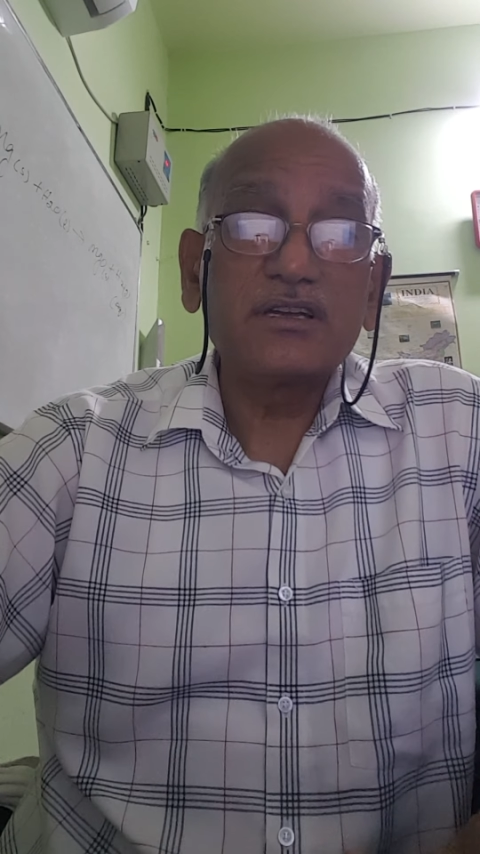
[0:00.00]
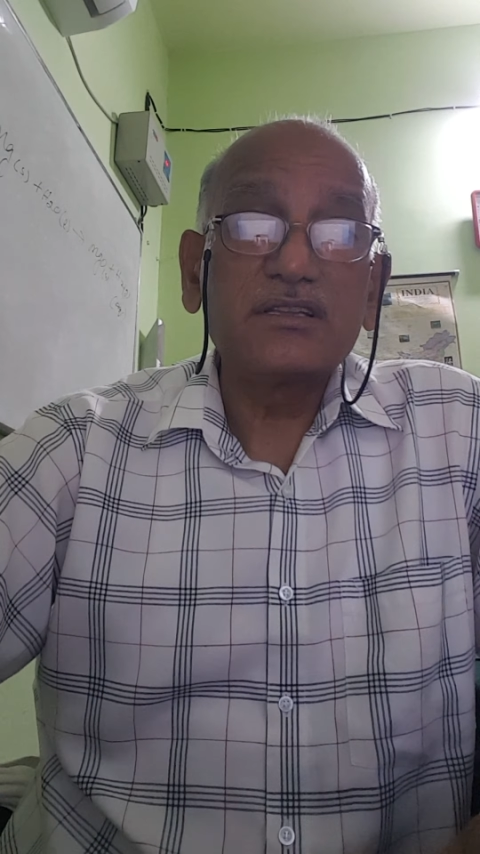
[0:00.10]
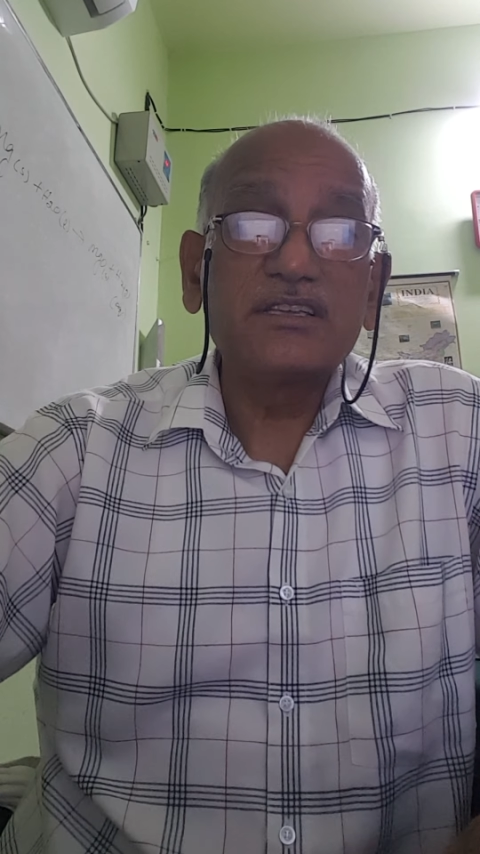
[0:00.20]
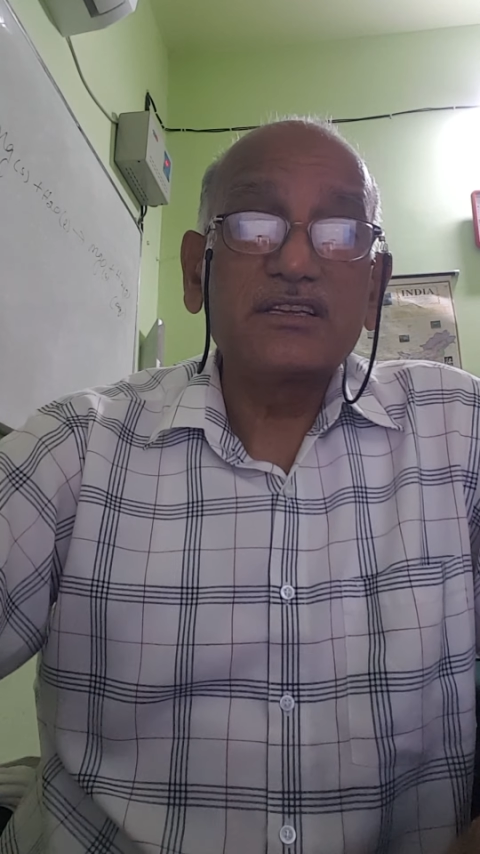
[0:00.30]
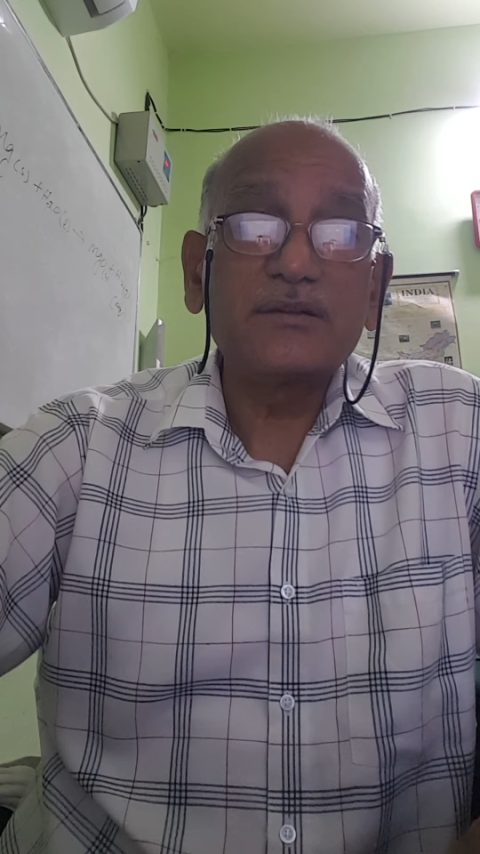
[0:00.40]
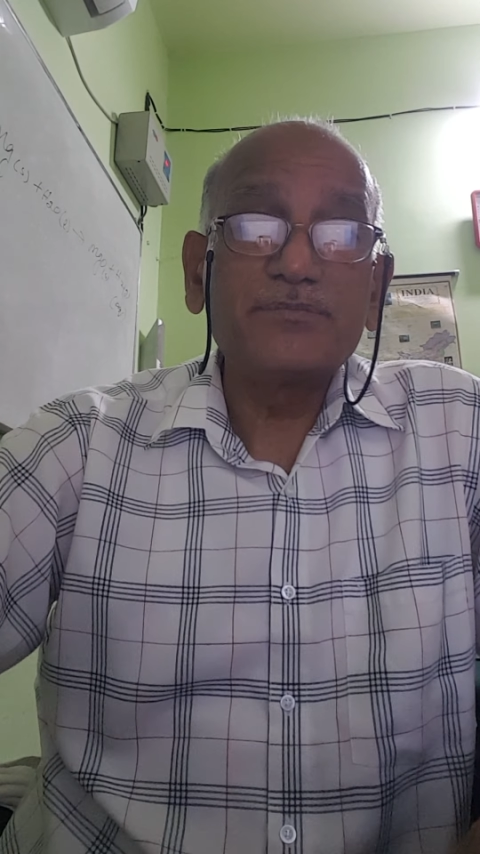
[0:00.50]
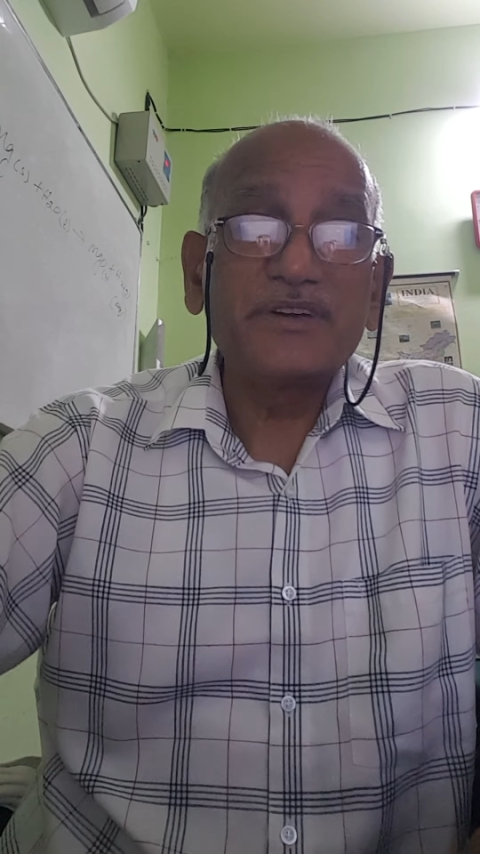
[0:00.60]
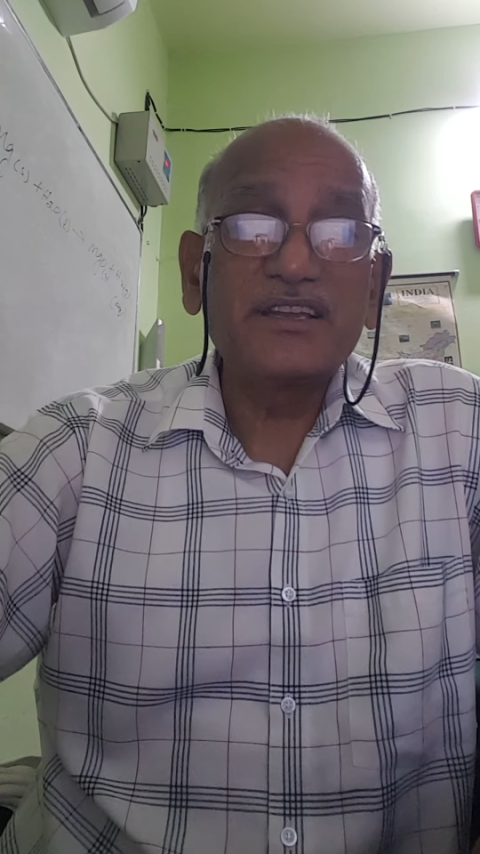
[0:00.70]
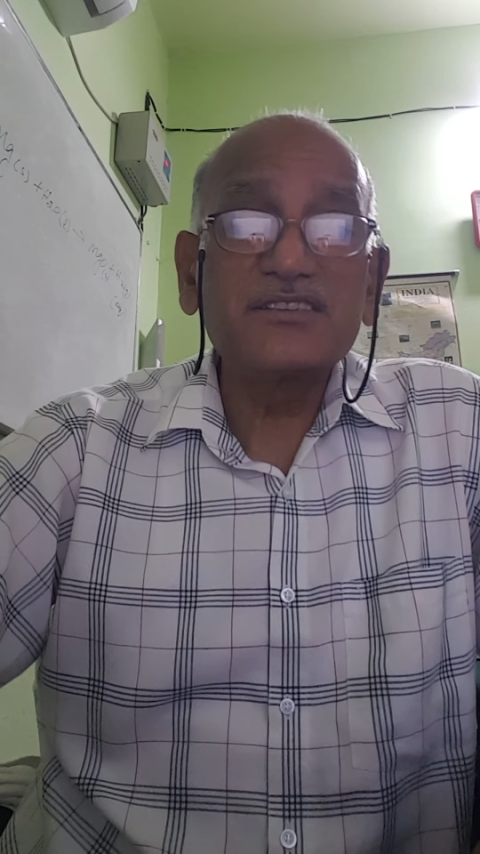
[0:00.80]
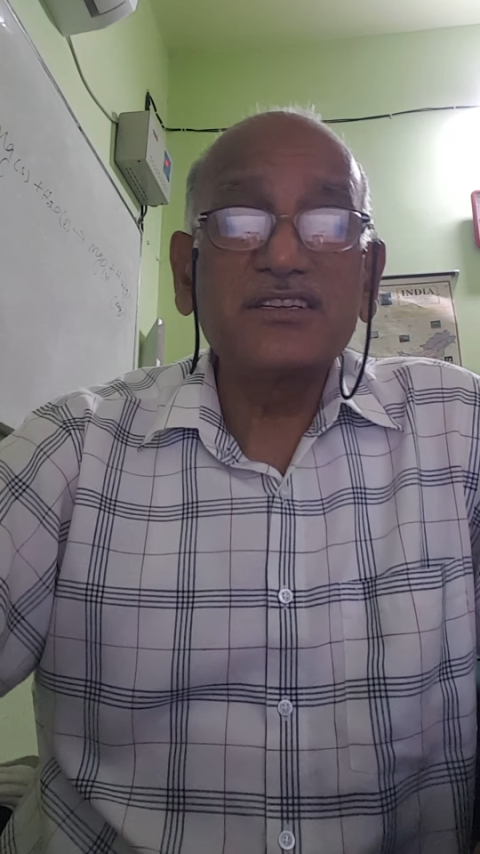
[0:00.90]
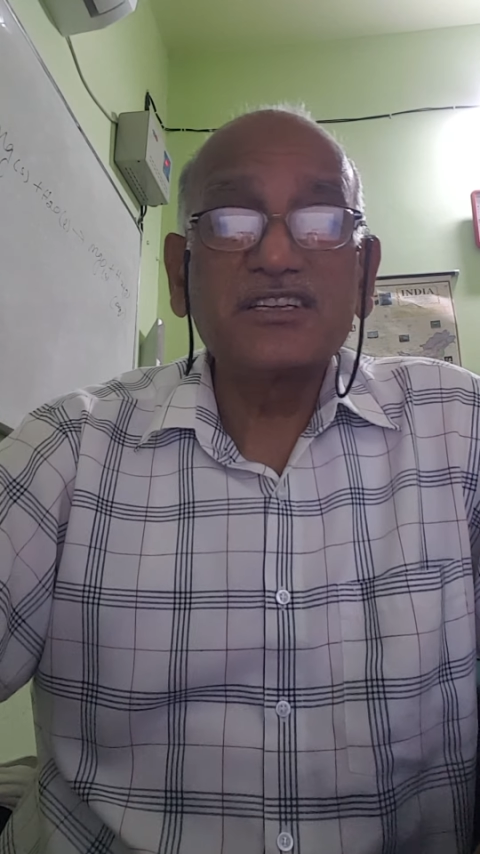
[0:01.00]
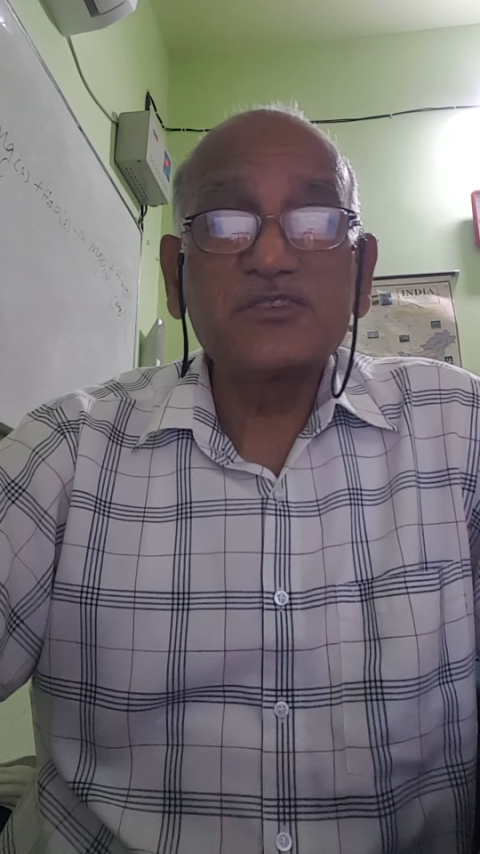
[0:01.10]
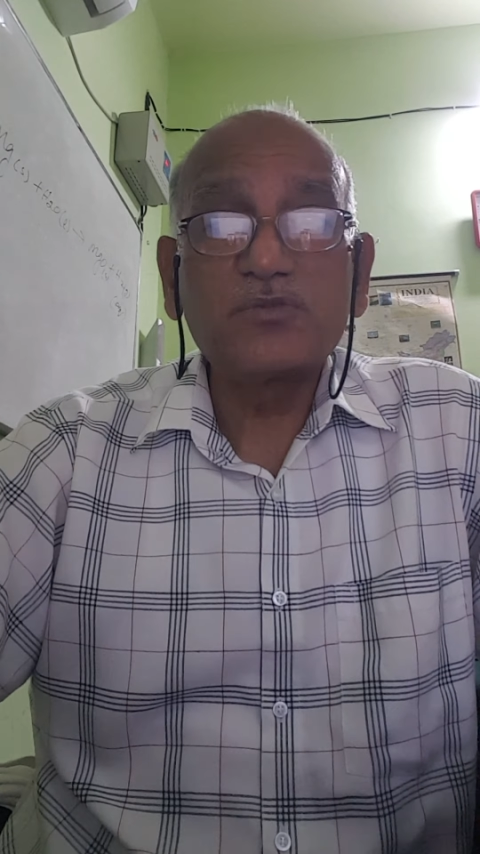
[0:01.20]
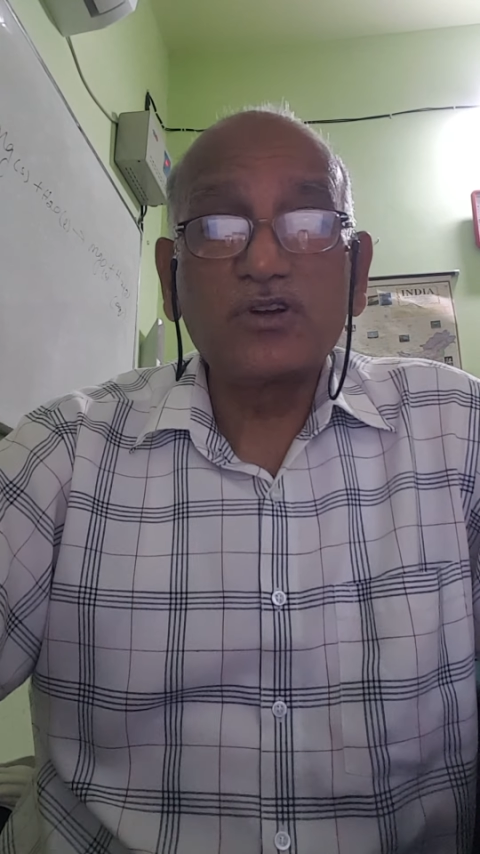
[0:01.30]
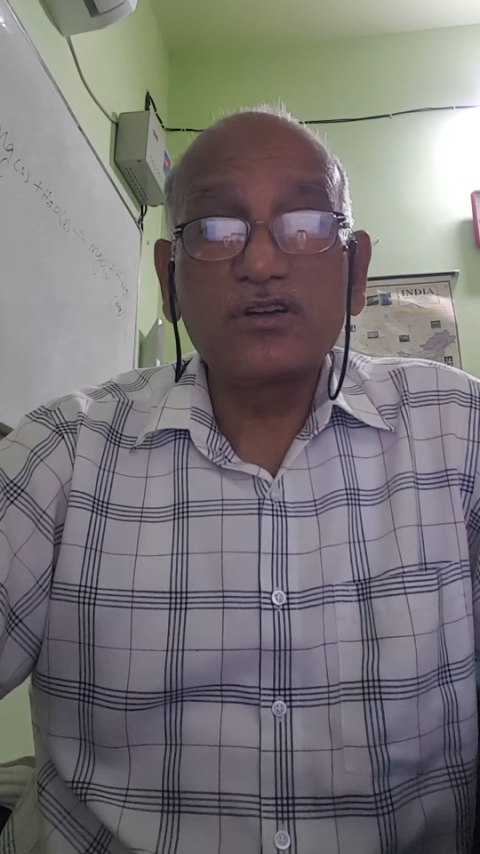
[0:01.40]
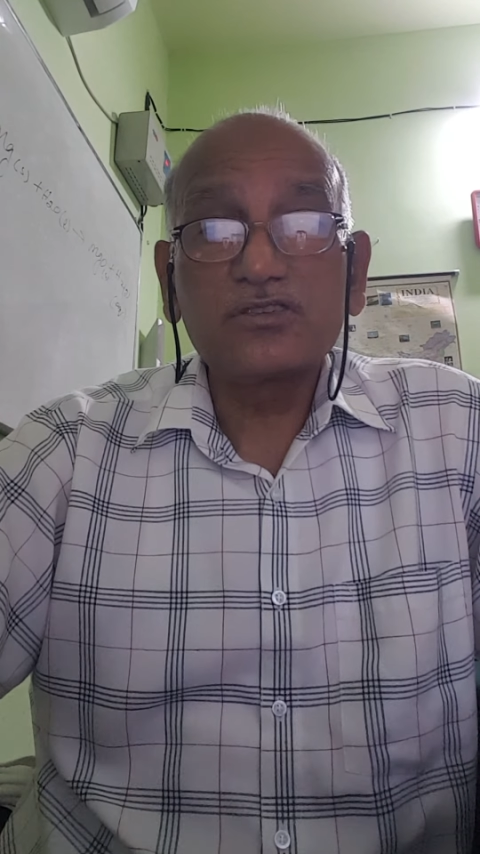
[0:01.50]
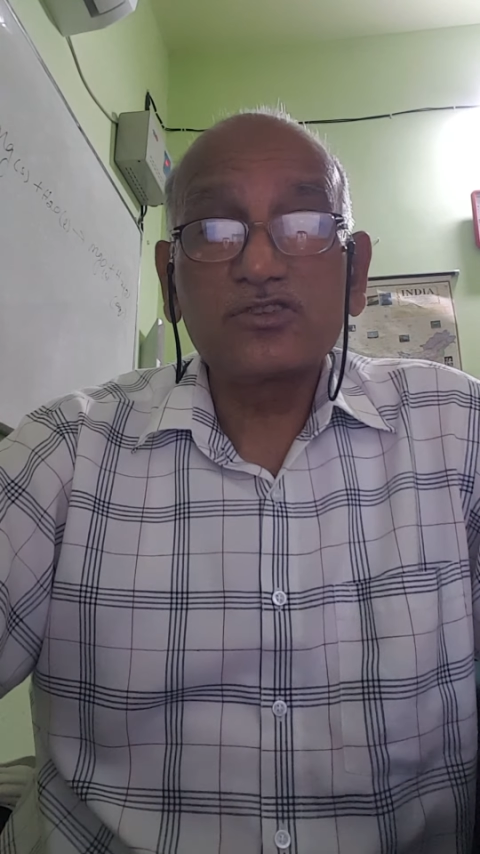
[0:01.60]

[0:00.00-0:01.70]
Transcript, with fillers: uh, the comparison is brought